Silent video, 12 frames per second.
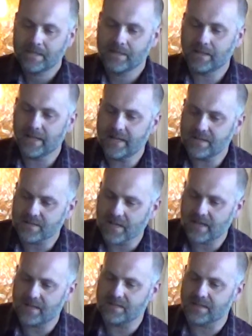He laid
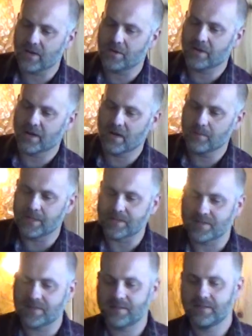aside his outer
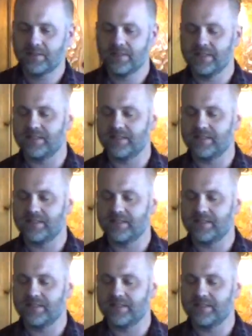garments.